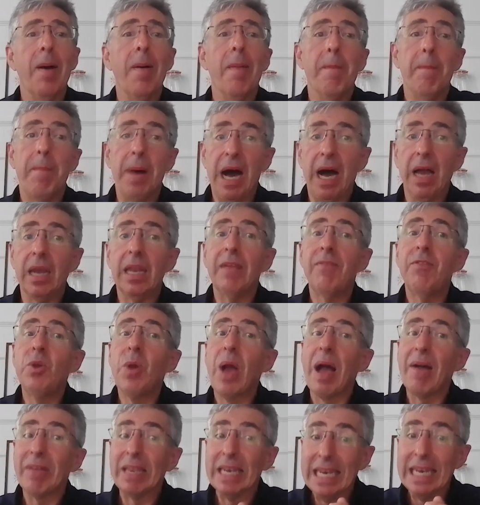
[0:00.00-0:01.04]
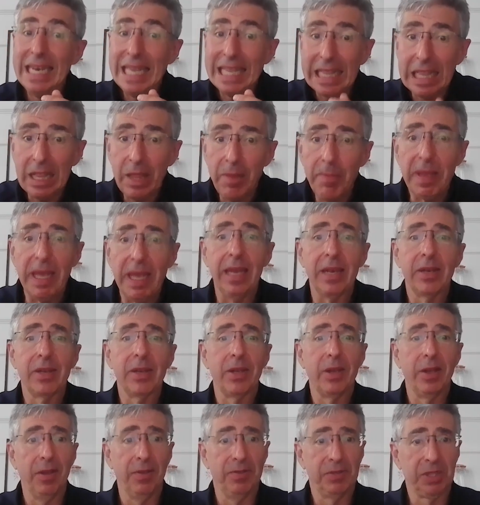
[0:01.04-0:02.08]
But if you have a little bit
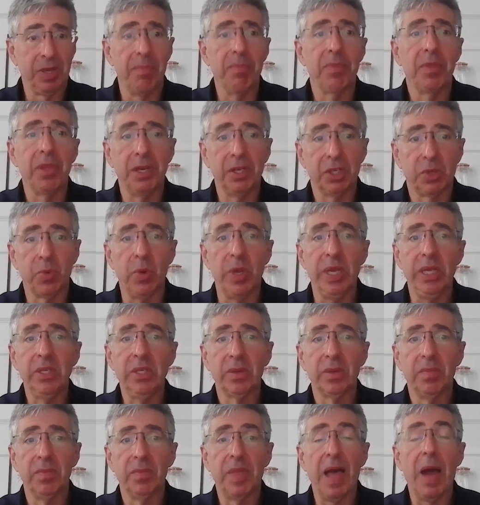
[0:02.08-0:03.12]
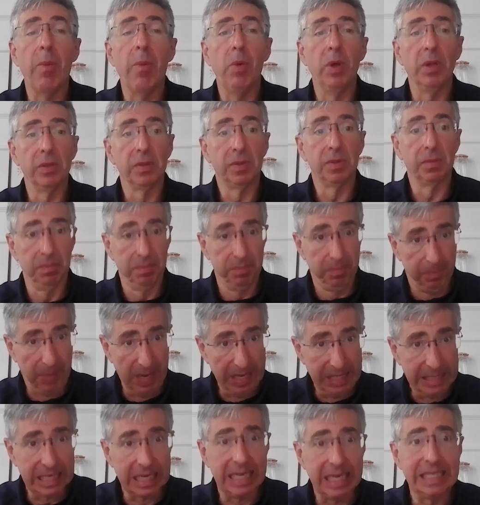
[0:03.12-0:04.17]
of something sweet, that will
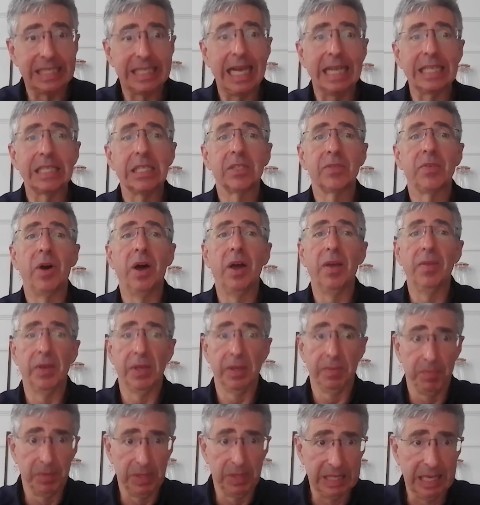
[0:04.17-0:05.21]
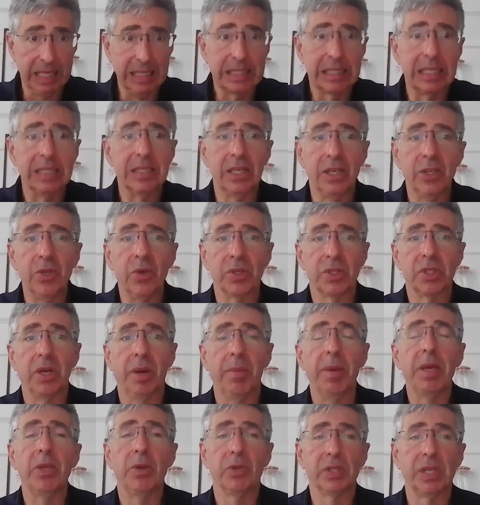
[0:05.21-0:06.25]
basically satisfy the senses in your
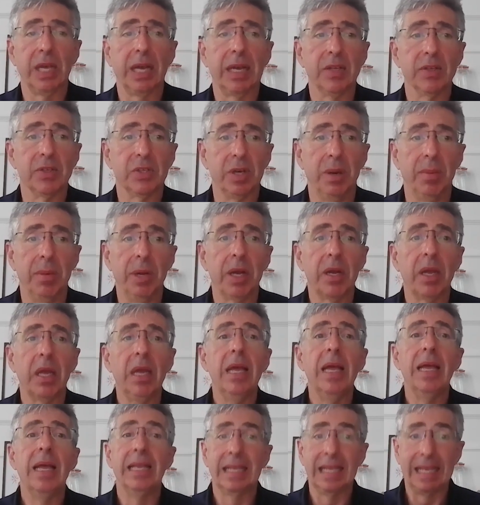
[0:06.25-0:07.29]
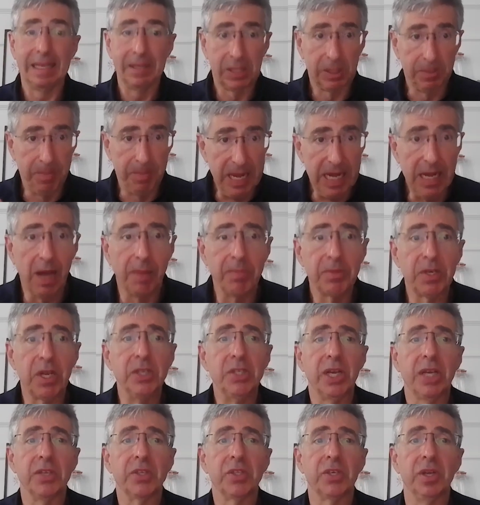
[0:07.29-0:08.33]
stomach, your second stomach, speed up
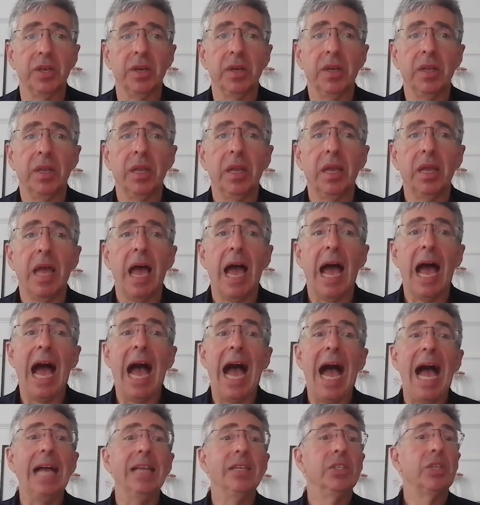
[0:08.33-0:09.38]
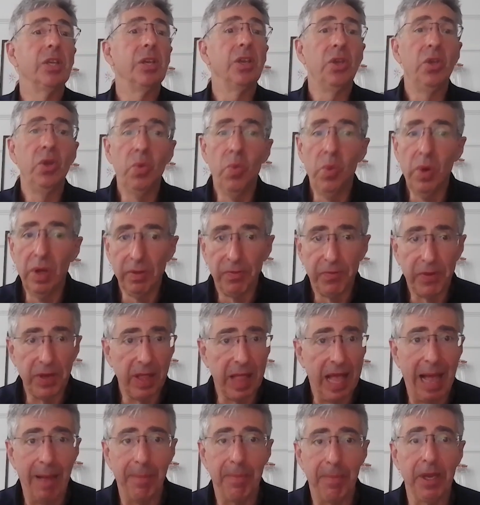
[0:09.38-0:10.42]
digestion, and you will feel
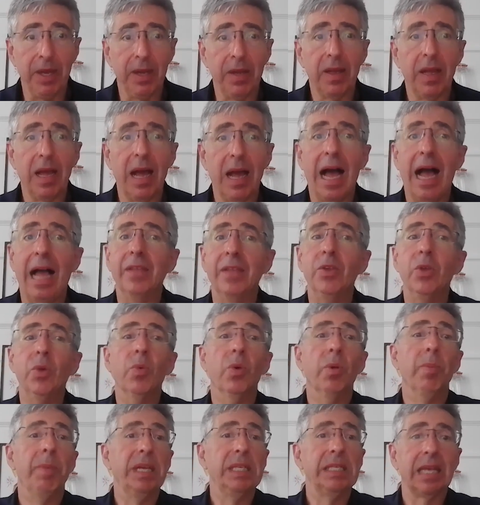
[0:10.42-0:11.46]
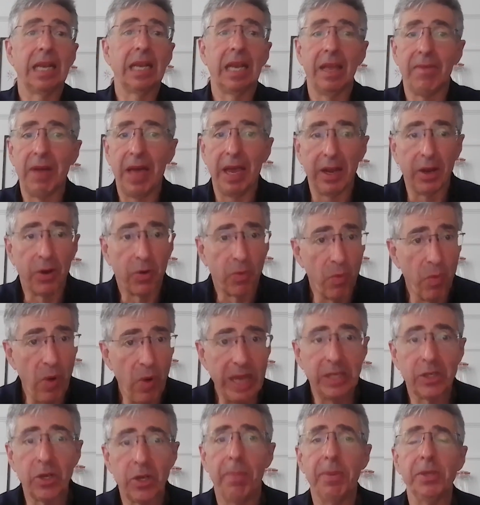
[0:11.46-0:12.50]
happier. And you will basically have had a
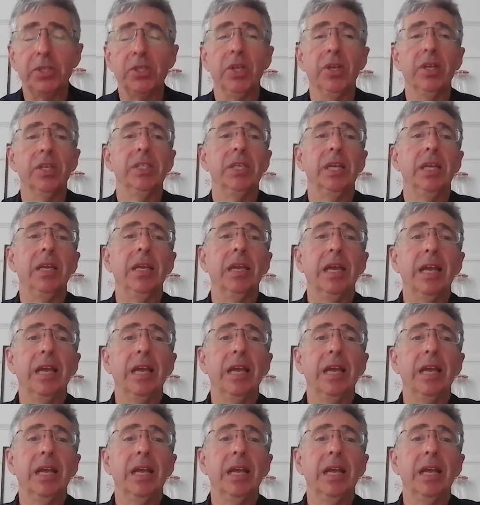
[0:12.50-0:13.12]
great opportunity